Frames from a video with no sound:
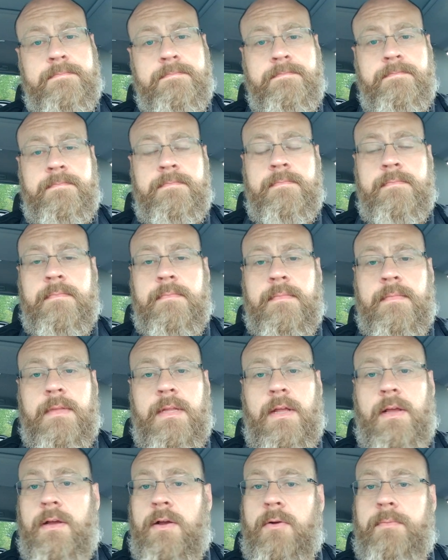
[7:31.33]
Enjoy some
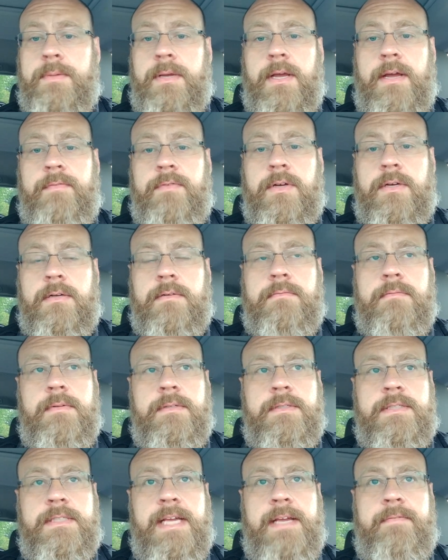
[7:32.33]
time in this
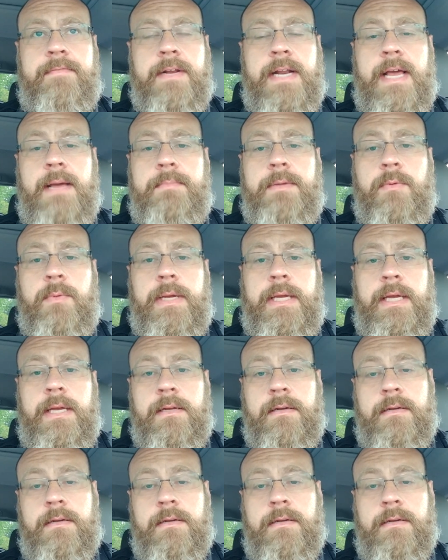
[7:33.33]
weather. Actually, it's a little bit